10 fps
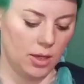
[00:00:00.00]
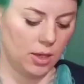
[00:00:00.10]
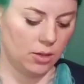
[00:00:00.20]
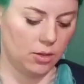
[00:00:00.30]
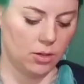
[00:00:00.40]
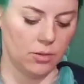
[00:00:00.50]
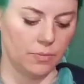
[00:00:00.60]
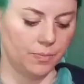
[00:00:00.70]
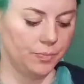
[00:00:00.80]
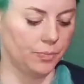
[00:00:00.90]
here.
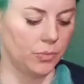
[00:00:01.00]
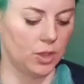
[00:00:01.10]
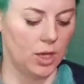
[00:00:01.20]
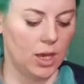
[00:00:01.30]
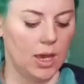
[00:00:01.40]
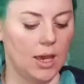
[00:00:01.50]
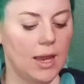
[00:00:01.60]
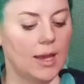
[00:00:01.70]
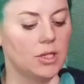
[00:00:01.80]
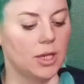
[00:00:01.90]
It
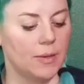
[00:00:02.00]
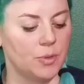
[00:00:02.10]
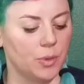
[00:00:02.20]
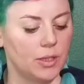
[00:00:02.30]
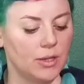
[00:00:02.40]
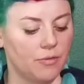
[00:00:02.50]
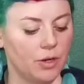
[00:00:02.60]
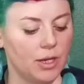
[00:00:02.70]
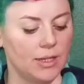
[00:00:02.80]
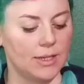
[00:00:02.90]
actually comes with
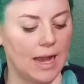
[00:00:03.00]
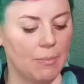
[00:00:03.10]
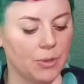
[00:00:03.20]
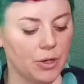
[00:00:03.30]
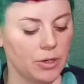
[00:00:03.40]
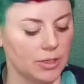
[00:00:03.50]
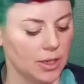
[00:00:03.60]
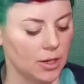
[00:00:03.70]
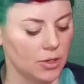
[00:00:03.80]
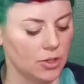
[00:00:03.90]
different adapters
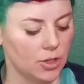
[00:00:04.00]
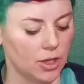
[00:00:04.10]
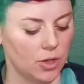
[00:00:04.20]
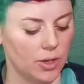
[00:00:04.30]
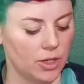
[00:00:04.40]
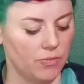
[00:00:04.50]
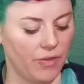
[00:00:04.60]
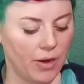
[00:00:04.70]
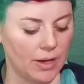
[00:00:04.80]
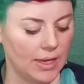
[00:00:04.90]
here so that you can
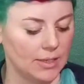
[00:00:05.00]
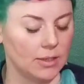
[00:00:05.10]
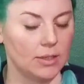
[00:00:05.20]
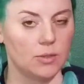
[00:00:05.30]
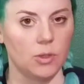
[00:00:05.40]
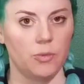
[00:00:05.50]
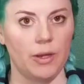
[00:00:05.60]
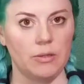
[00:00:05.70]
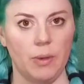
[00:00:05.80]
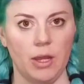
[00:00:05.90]
very easily switch them
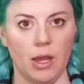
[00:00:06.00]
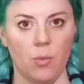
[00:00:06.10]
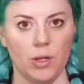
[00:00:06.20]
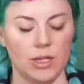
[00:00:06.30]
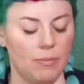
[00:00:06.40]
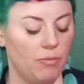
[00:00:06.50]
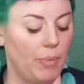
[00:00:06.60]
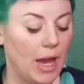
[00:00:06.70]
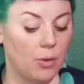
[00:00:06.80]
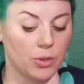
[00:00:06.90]
out depending on what type of
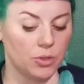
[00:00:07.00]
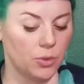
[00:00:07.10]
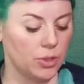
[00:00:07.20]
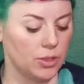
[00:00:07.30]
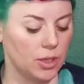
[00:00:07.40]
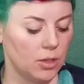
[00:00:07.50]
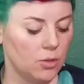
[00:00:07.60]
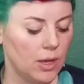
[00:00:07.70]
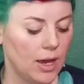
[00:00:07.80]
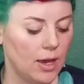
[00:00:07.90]
power source that
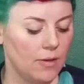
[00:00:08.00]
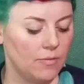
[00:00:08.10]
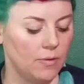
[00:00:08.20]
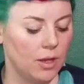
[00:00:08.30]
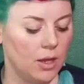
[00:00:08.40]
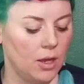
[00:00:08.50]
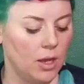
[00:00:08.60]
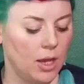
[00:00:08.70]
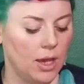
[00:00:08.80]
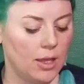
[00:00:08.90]
you have
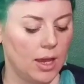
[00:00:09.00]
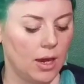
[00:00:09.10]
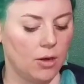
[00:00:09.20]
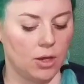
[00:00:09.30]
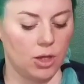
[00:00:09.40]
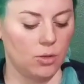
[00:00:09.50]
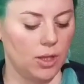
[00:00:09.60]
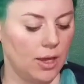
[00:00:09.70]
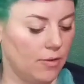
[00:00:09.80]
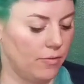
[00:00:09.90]
in the area you
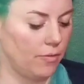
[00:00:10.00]
live.